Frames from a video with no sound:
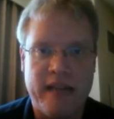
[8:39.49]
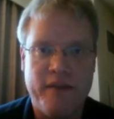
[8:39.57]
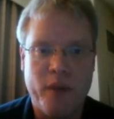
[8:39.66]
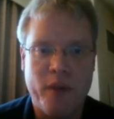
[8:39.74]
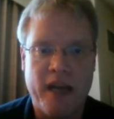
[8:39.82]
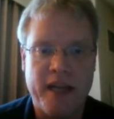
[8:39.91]

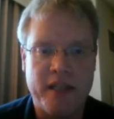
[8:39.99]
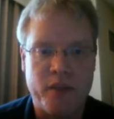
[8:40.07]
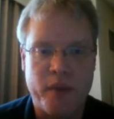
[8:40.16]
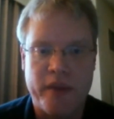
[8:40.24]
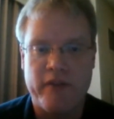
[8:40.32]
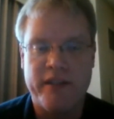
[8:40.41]
AVnu Alliance
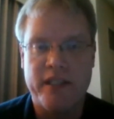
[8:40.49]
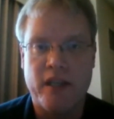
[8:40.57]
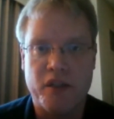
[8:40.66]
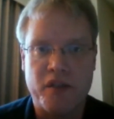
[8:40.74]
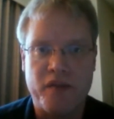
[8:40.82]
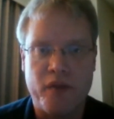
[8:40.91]
with their
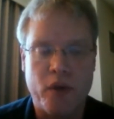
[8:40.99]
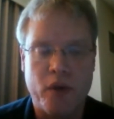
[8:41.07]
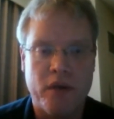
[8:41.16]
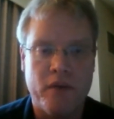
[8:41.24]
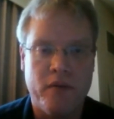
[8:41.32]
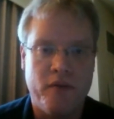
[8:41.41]
results
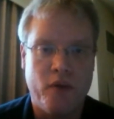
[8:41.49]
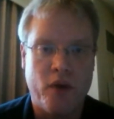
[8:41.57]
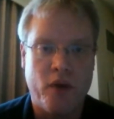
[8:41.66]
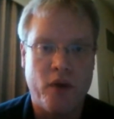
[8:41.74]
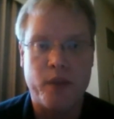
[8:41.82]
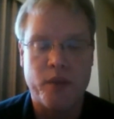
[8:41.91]
for
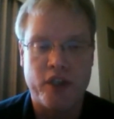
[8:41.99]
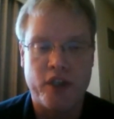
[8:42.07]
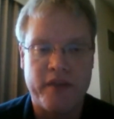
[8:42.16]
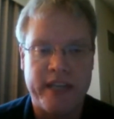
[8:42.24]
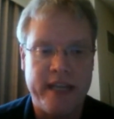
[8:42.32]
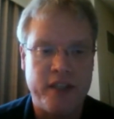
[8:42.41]
actual
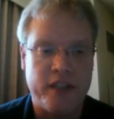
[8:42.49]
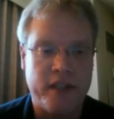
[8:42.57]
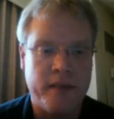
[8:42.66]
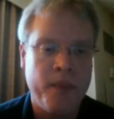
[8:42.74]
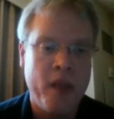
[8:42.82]
certification.